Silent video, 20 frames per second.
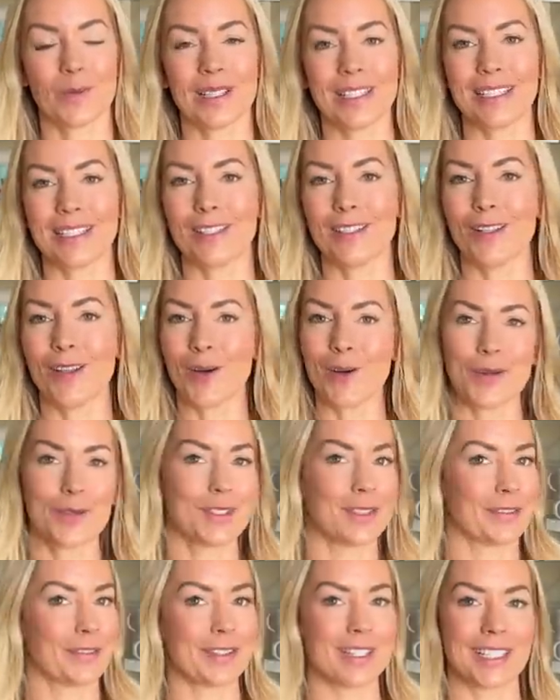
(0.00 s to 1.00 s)
we did
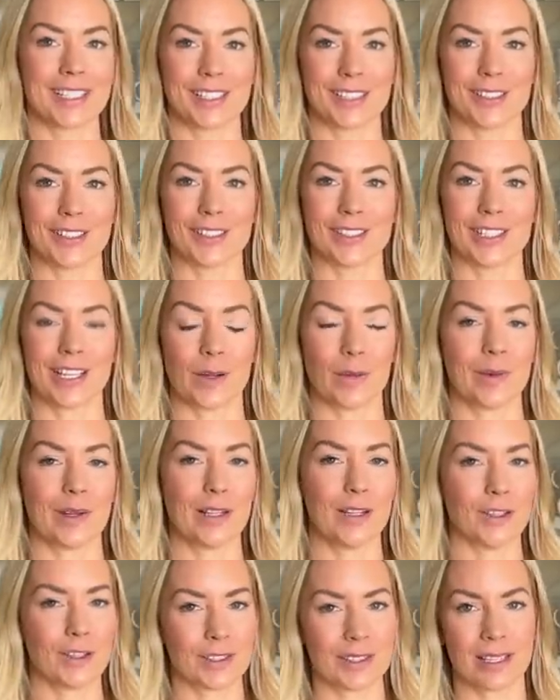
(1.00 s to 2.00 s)
loads of research and
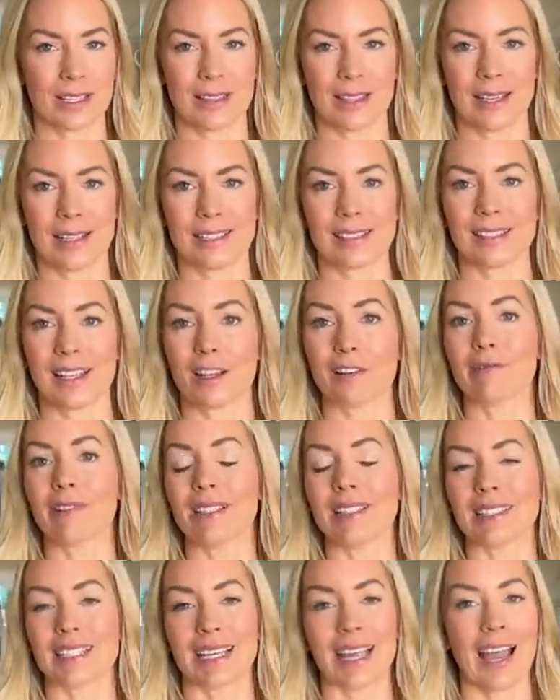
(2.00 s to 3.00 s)
we looked at things like
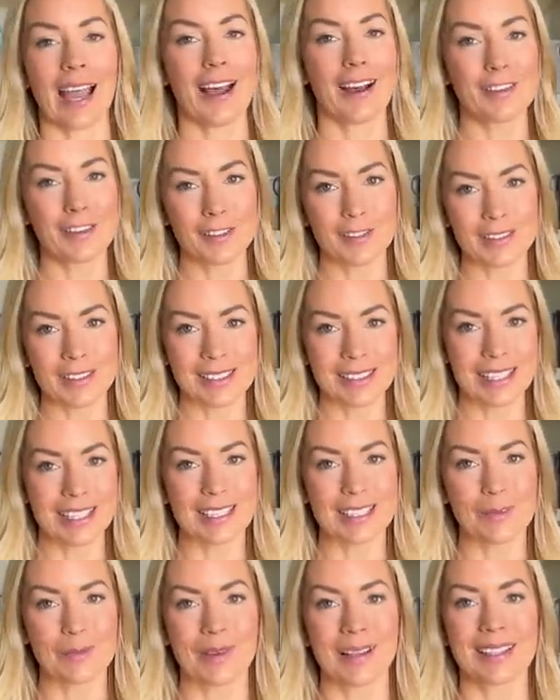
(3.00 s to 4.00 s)
renting a house for
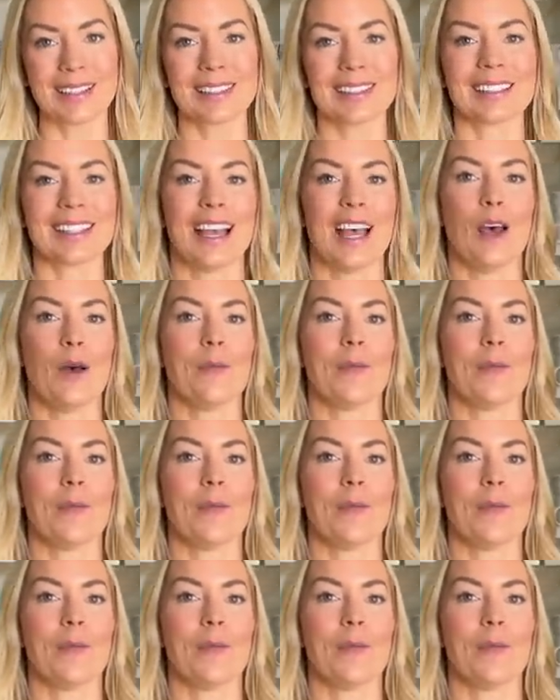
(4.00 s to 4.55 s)
6 months,